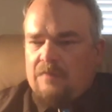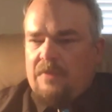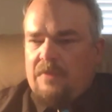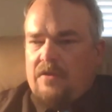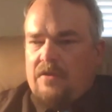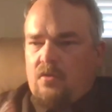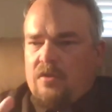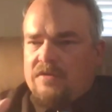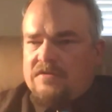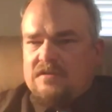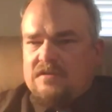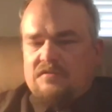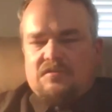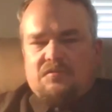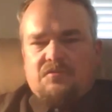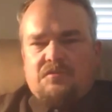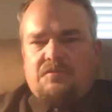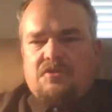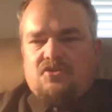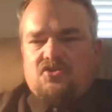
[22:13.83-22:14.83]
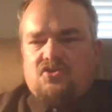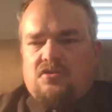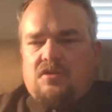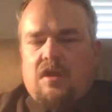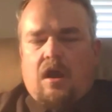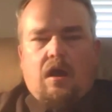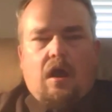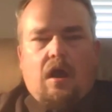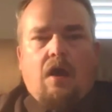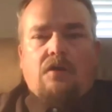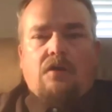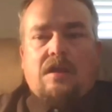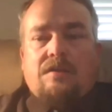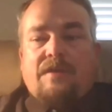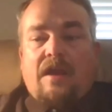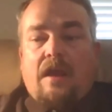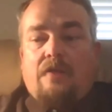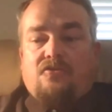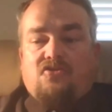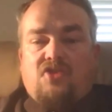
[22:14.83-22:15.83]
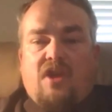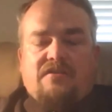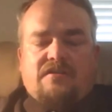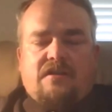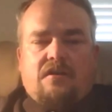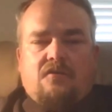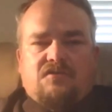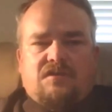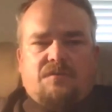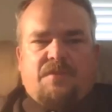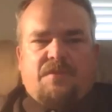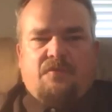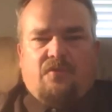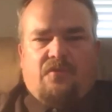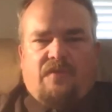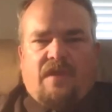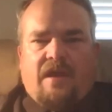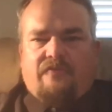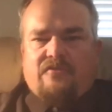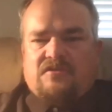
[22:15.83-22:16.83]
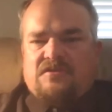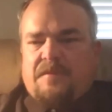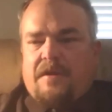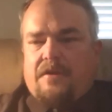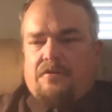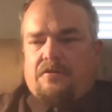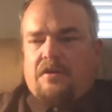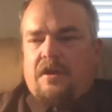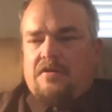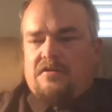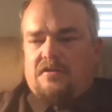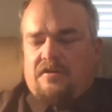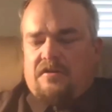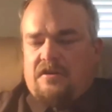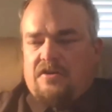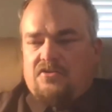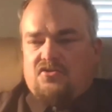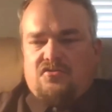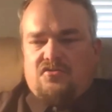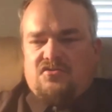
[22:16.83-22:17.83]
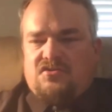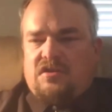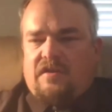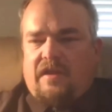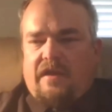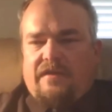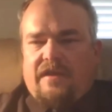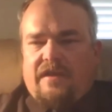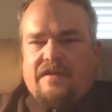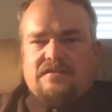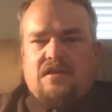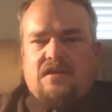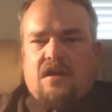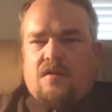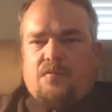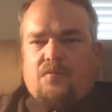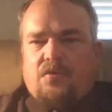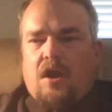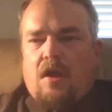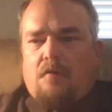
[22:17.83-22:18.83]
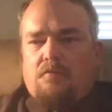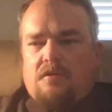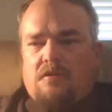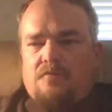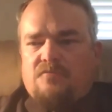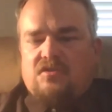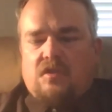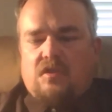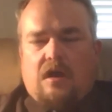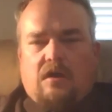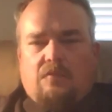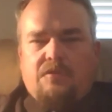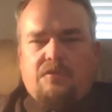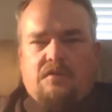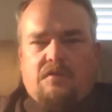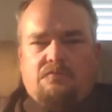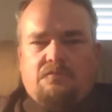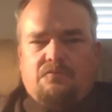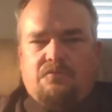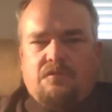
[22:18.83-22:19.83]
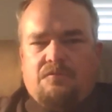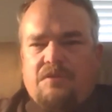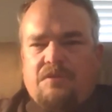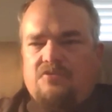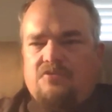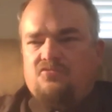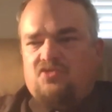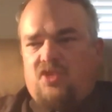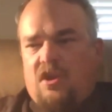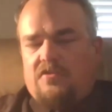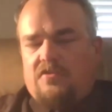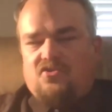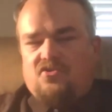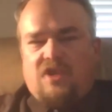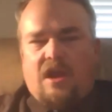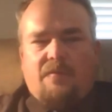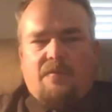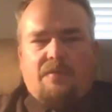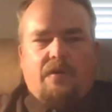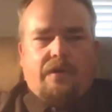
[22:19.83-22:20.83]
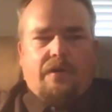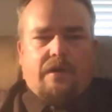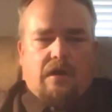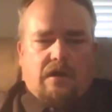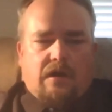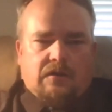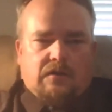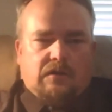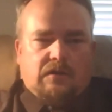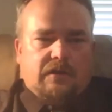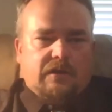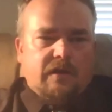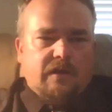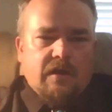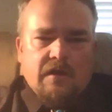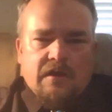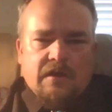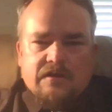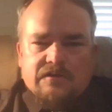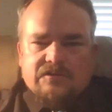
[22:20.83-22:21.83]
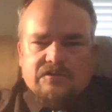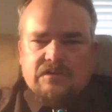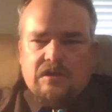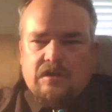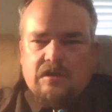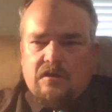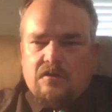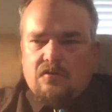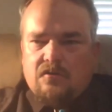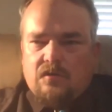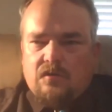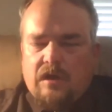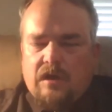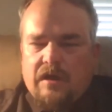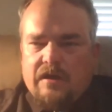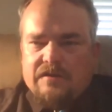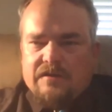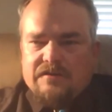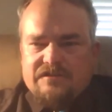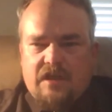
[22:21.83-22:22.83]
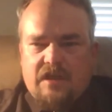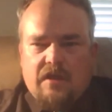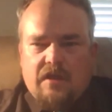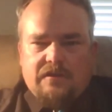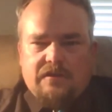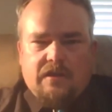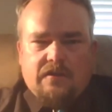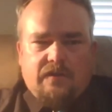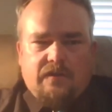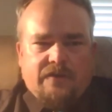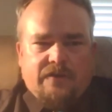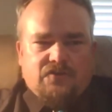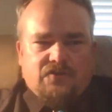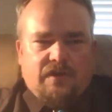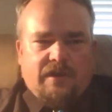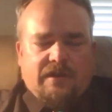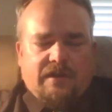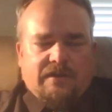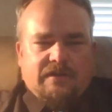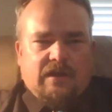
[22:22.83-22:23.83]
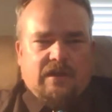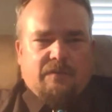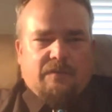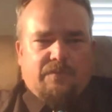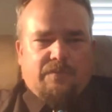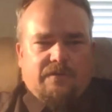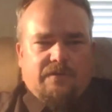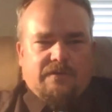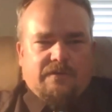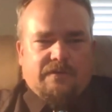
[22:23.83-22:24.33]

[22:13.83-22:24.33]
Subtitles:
by the way, someone mentioned, I'll keep an eye on the chat. I know some people are having some internet issues today, and that's not a problem. So I'll be checking the chat periodically. So Zianya, you had your hand up.